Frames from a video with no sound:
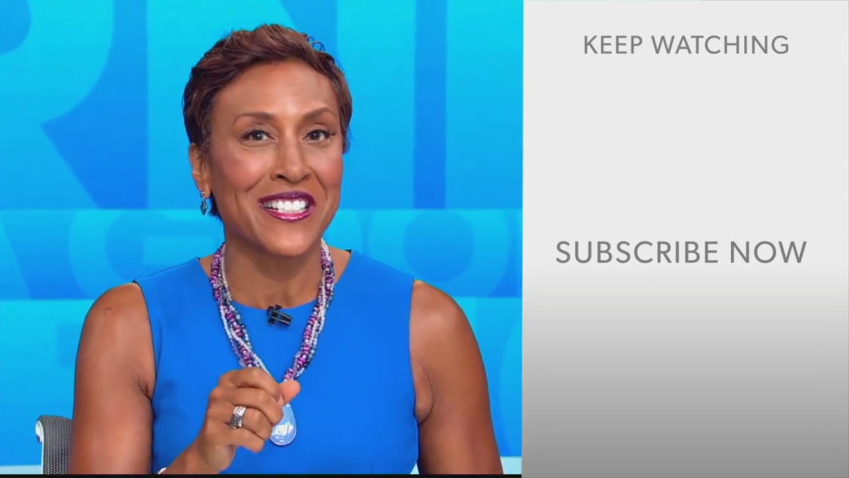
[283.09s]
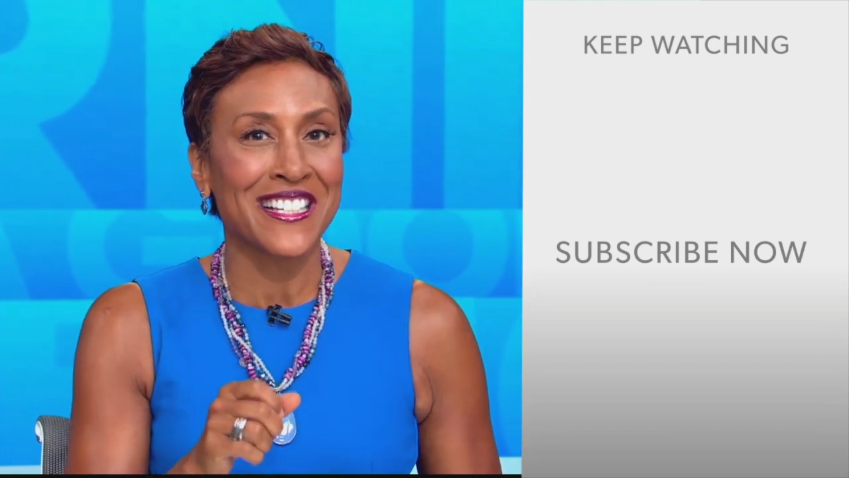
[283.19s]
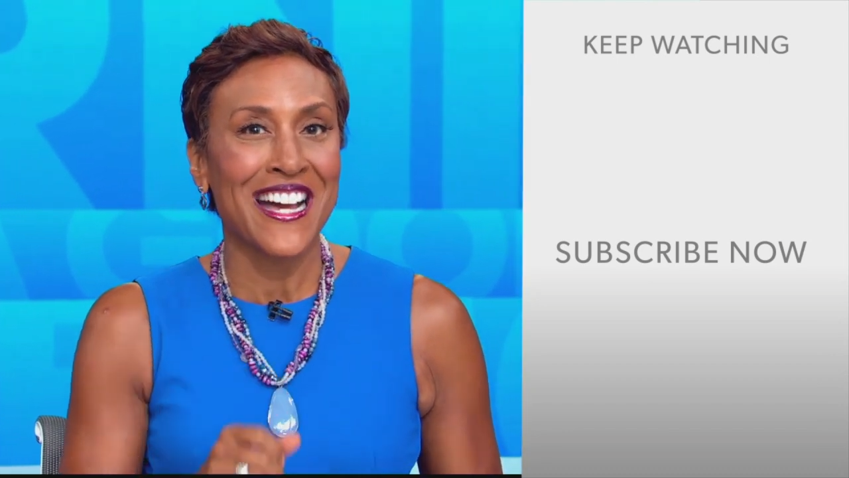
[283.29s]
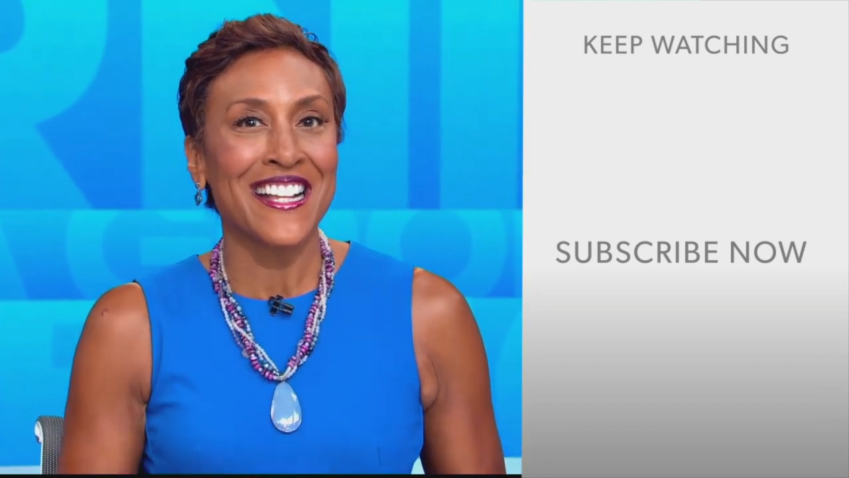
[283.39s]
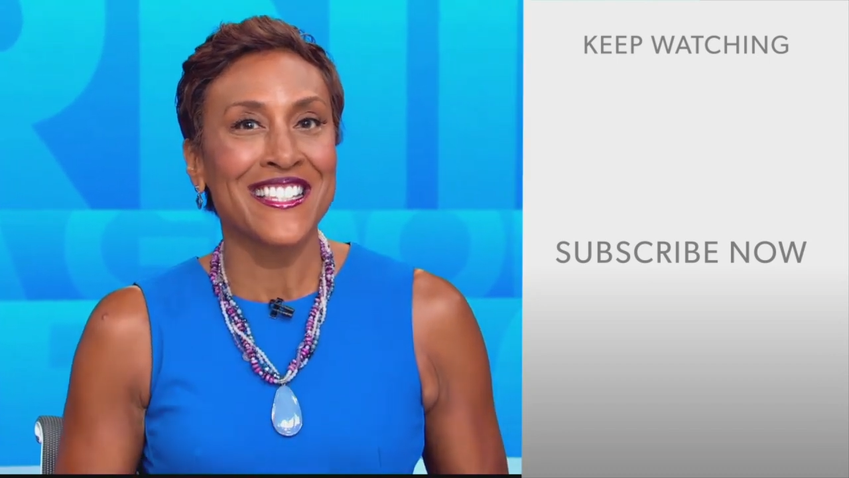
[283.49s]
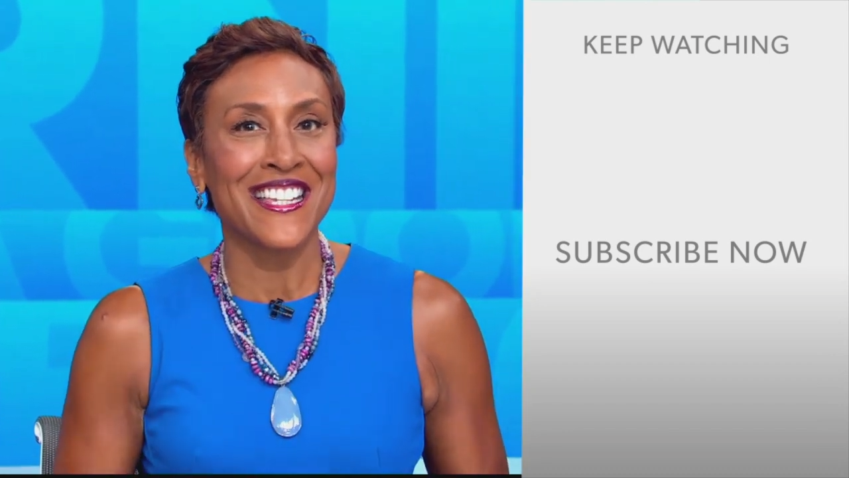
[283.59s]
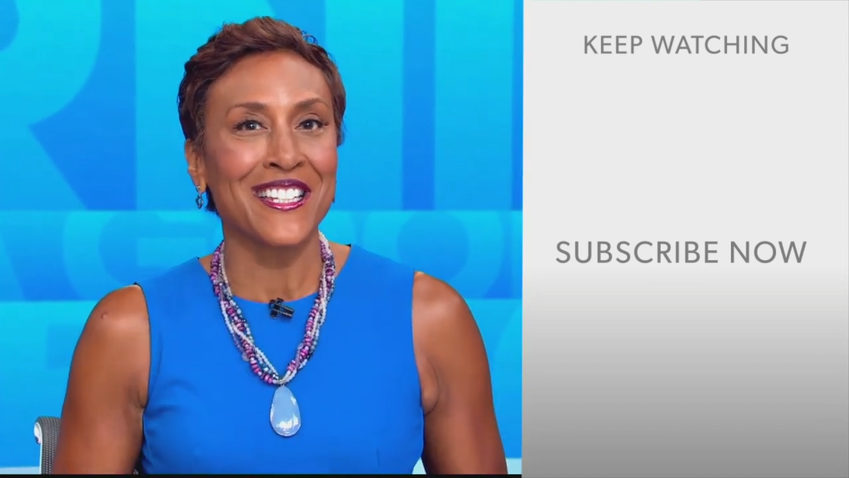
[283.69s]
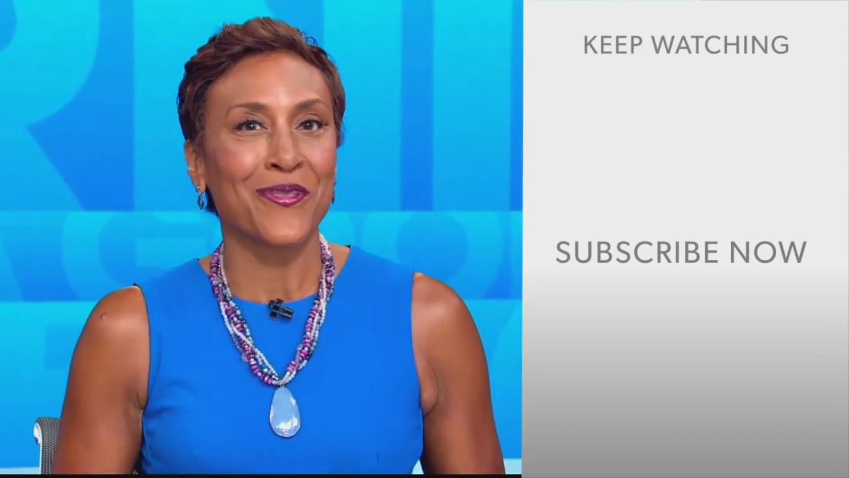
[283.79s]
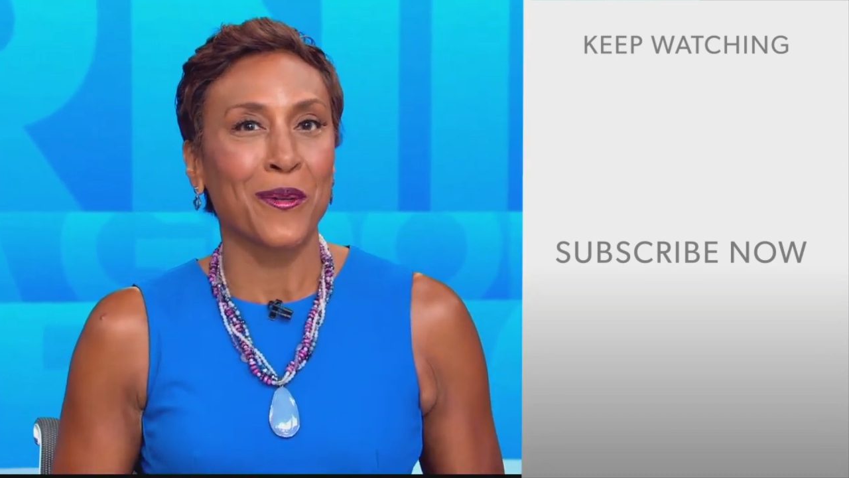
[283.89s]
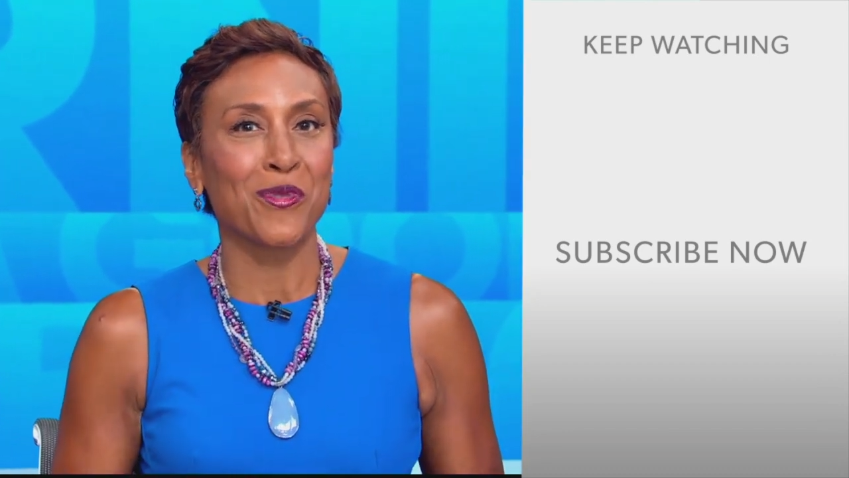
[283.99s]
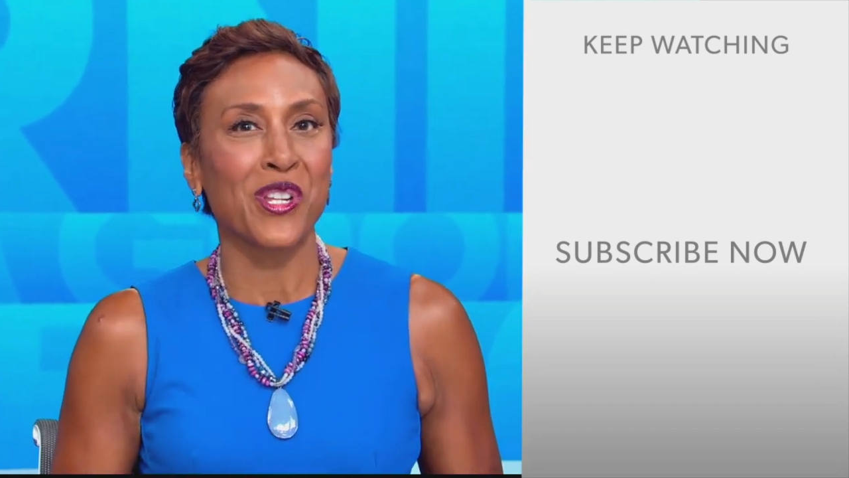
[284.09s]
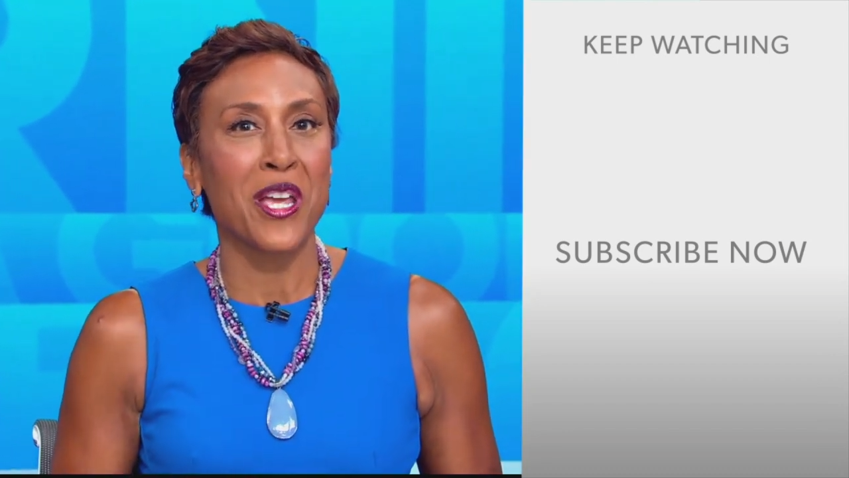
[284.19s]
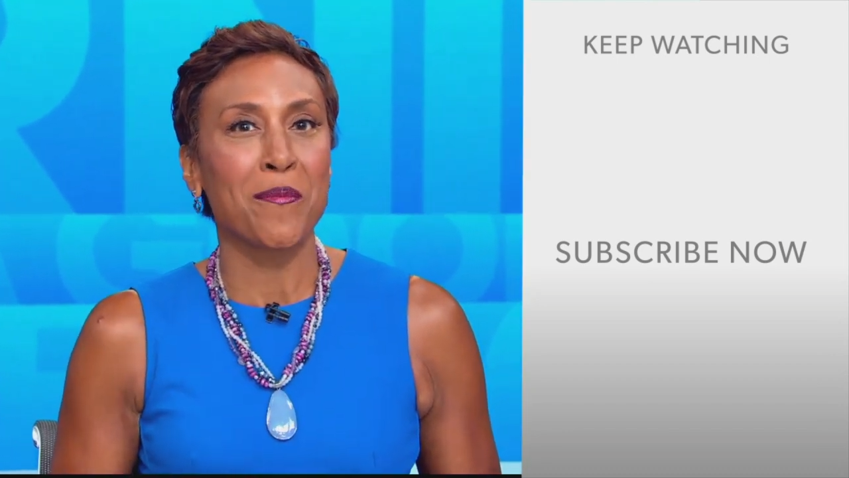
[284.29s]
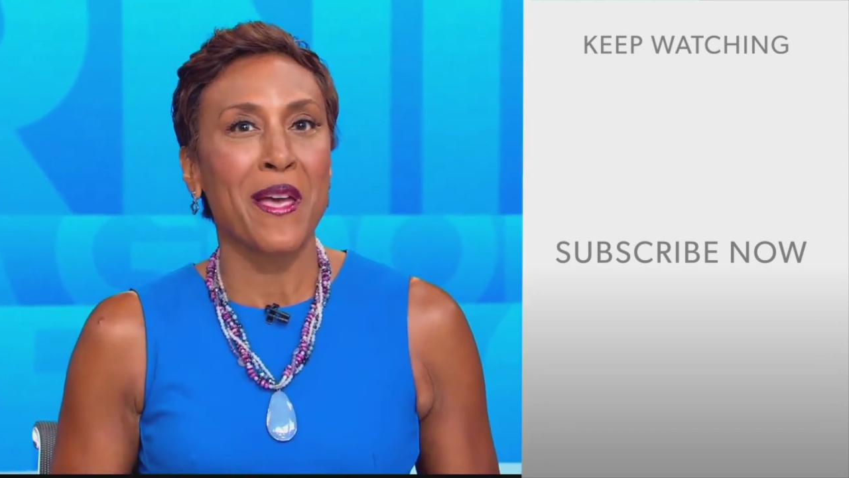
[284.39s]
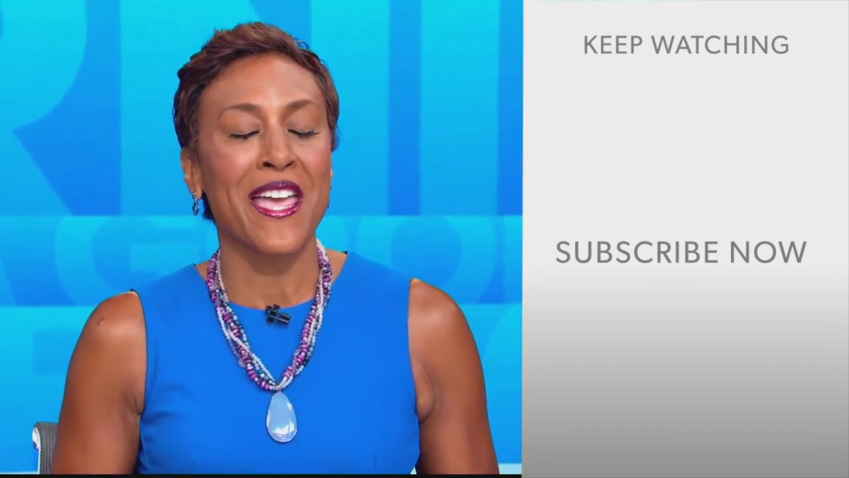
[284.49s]
and content from
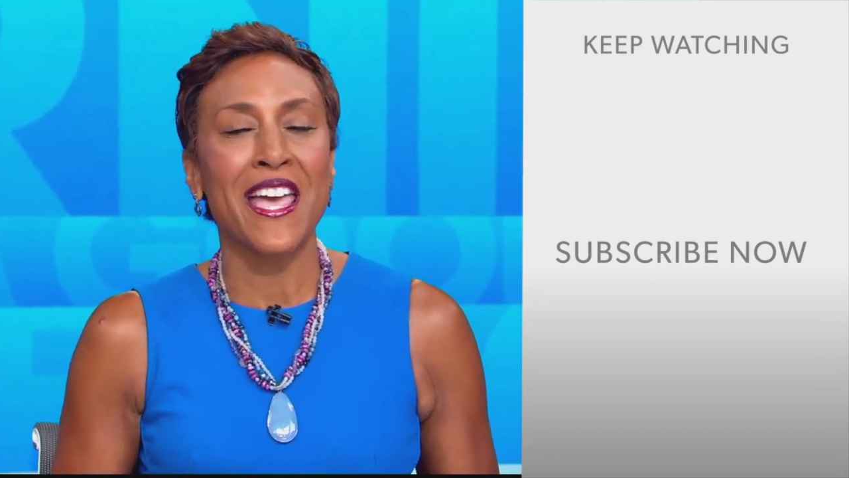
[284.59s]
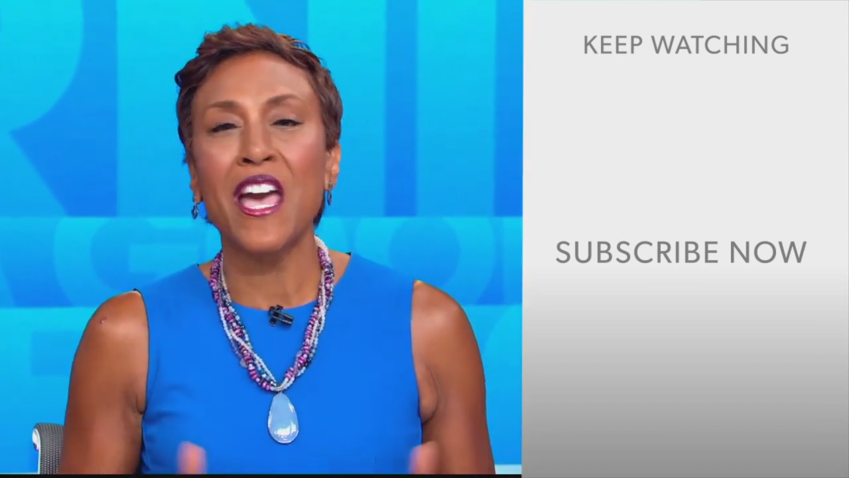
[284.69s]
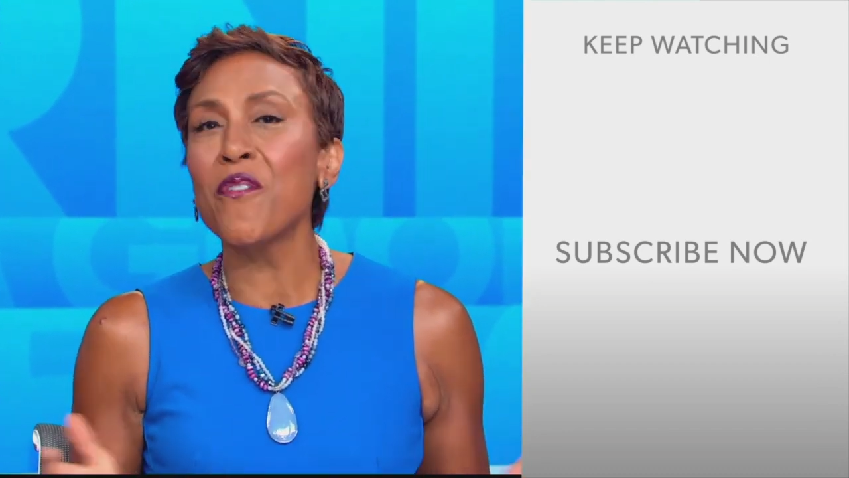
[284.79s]
GMA